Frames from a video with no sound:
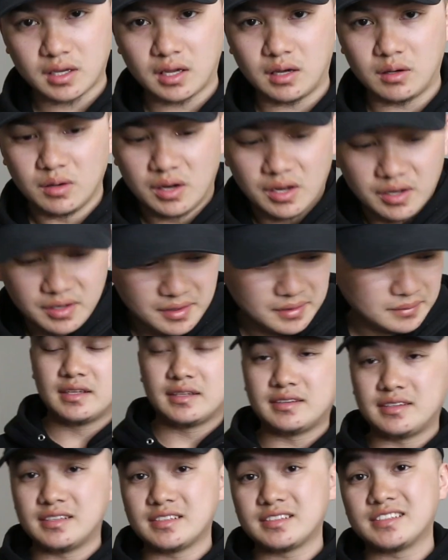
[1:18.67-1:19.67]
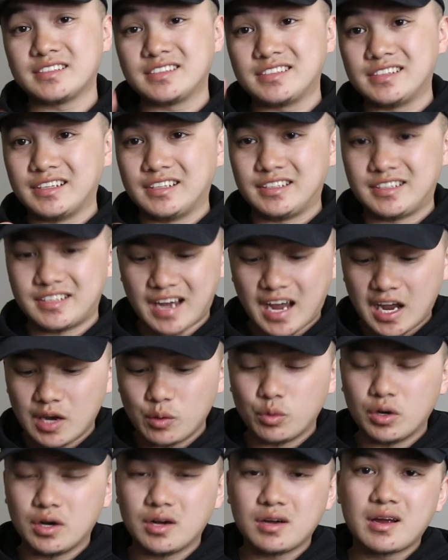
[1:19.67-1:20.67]
count. This is the
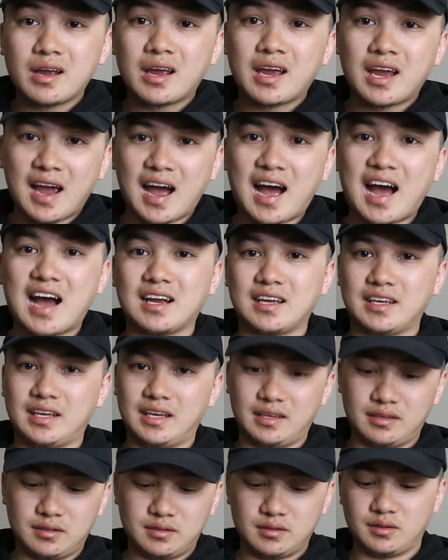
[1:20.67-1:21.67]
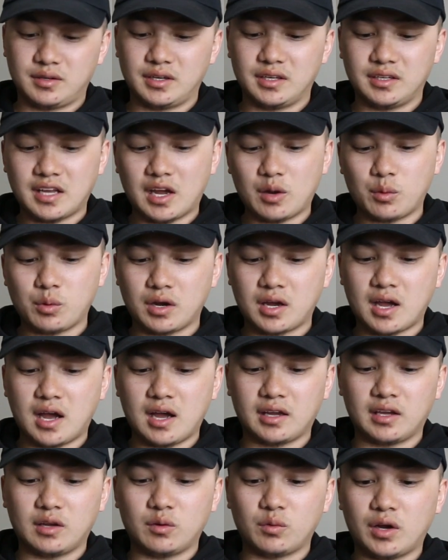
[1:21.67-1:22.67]
DIAWA KAGE. Okay, DIAWA
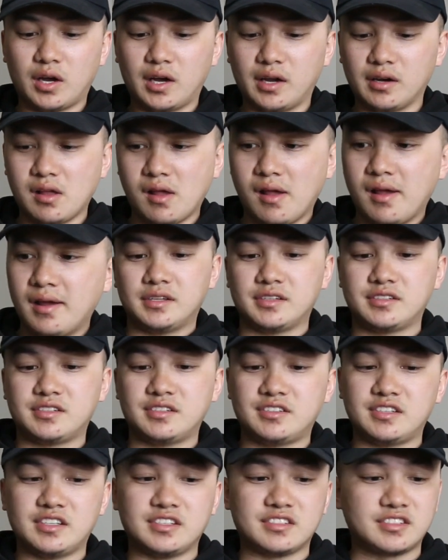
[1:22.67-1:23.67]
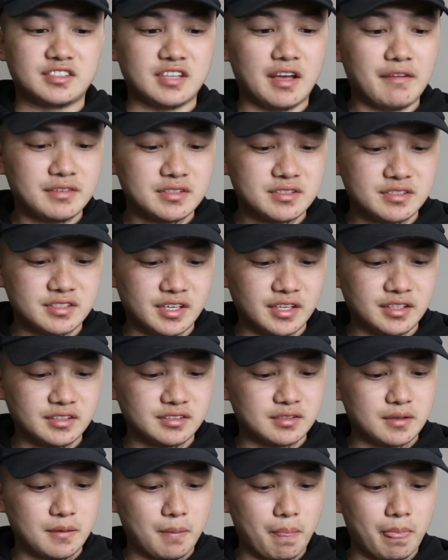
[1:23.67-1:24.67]
KAGE rod. This is the
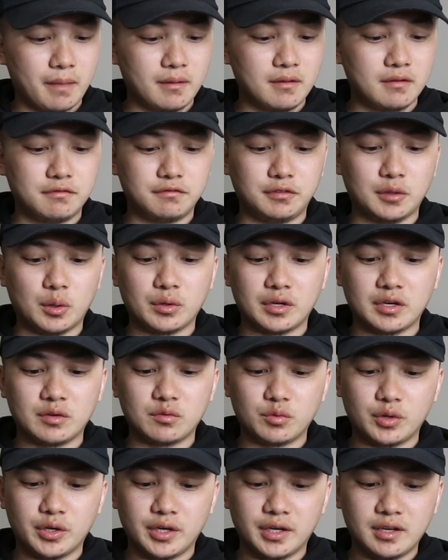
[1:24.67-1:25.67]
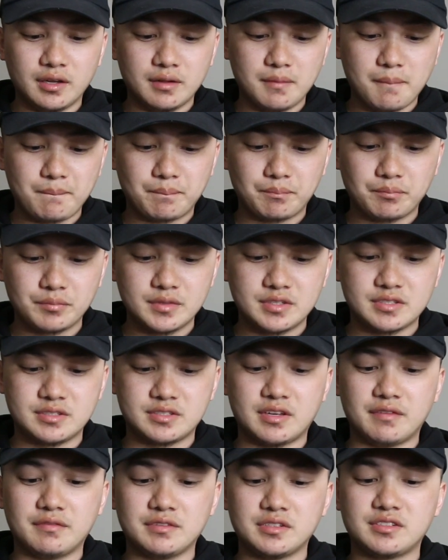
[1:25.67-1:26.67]
7.6 floating rig,
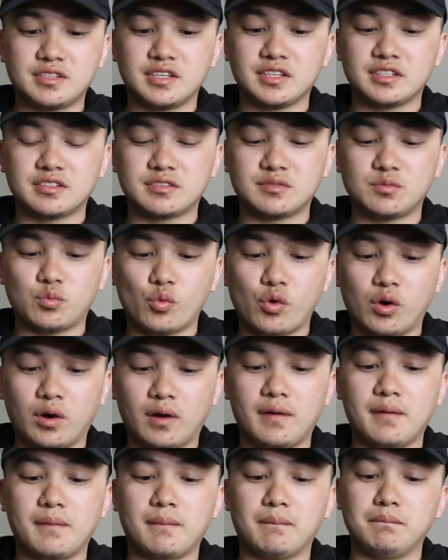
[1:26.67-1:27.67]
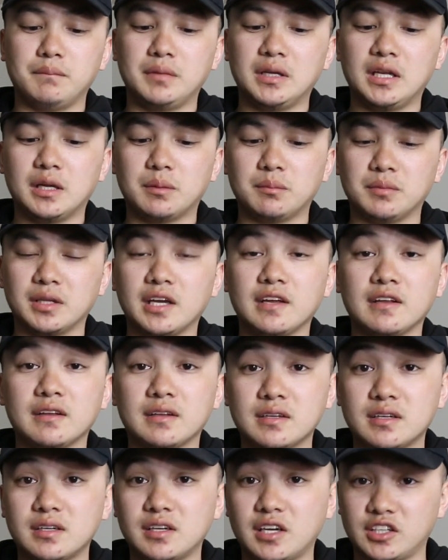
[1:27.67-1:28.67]
7.6 medium light,
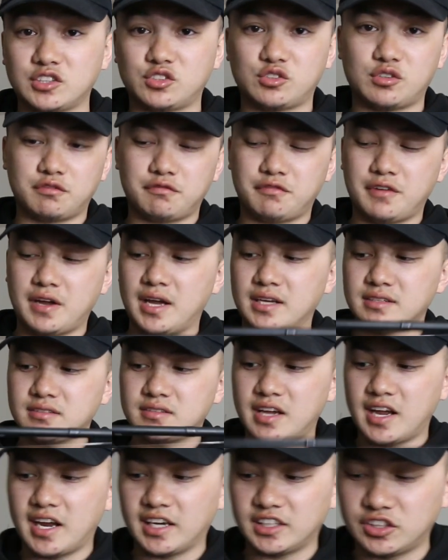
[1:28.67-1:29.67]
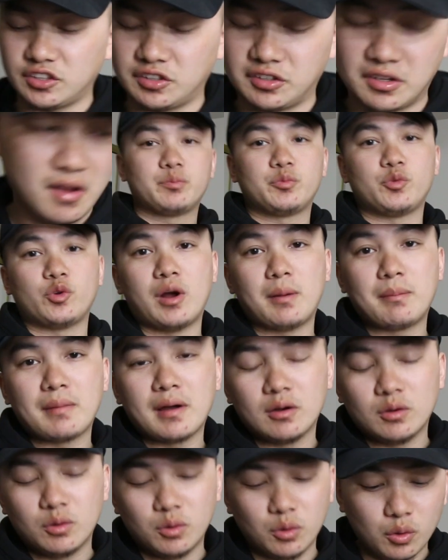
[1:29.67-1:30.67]
extra fast action. Throughout
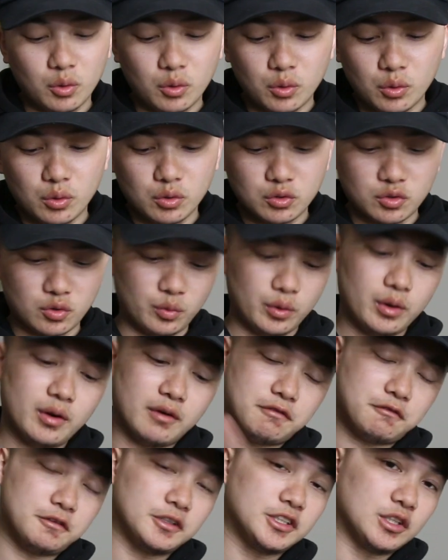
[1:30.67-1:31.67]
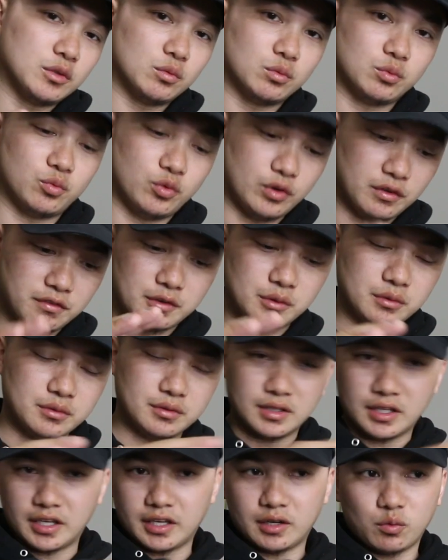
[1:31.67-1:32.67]
my whole career fishing river,
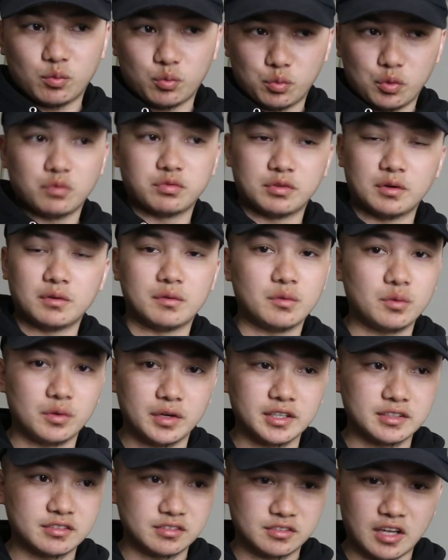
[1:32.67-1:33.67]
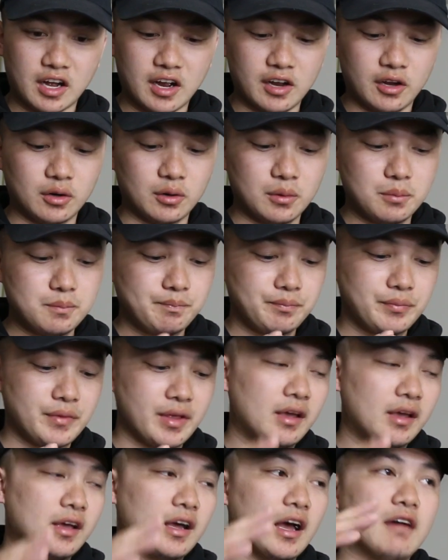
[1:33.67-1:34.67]
like Wolf River rig style,
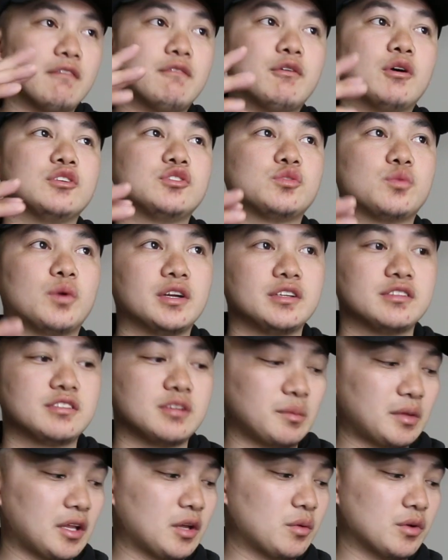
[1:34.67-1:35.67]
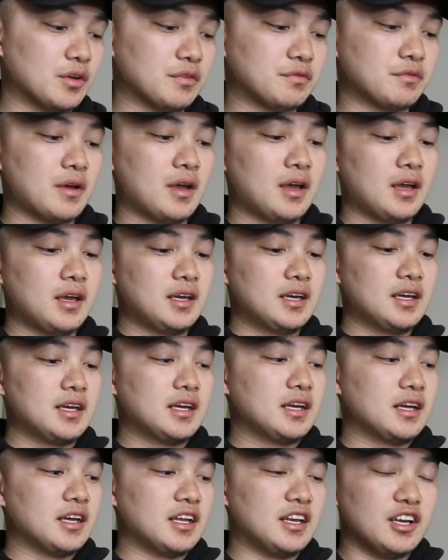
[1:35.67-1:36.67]
I've always wanted something with
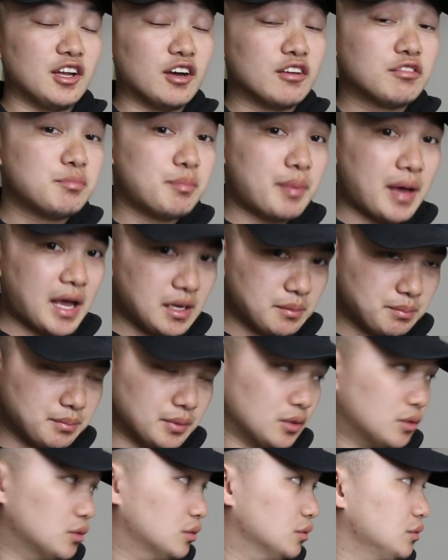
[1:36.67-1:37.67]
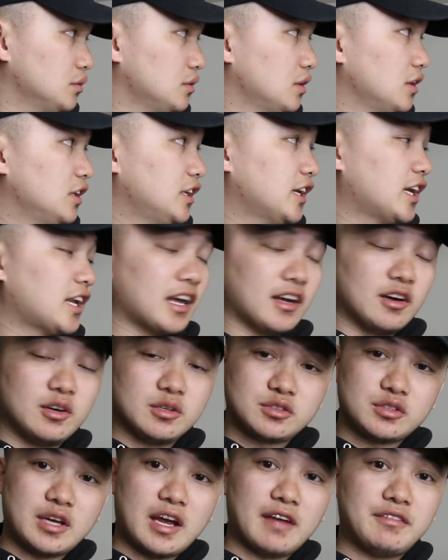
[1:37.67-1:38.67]
enough backbone, yet I
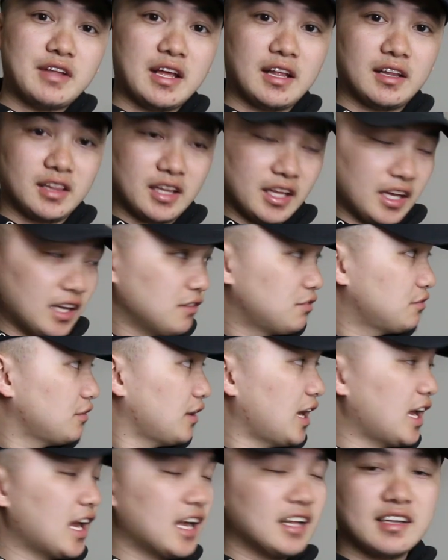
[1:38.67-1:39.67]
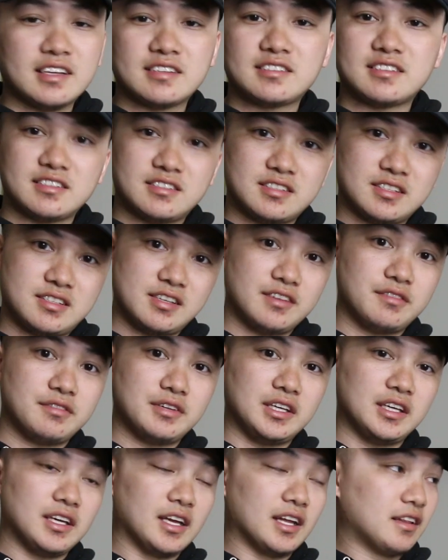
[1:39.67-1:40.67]
also have that length and that
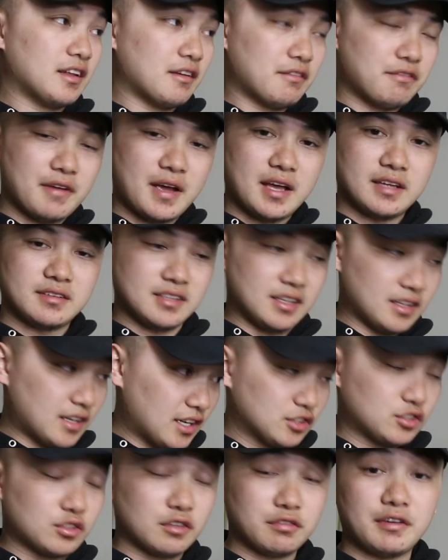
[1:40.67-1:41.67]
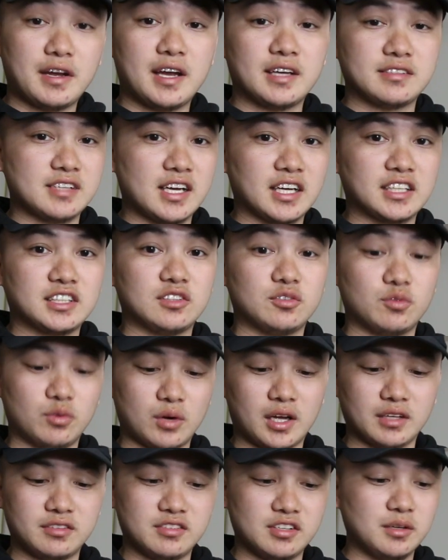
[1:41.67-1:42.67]
sensitivity and that extra fast action
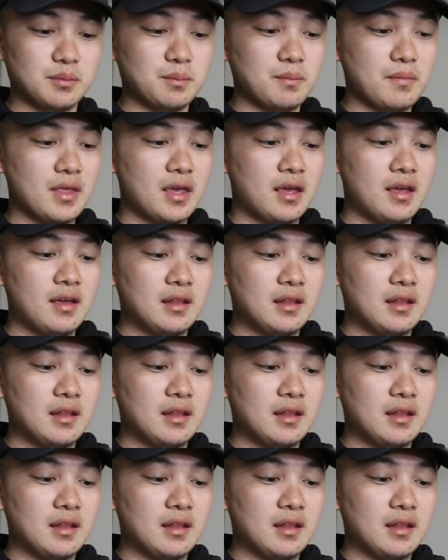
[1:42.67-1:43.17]
rod tip.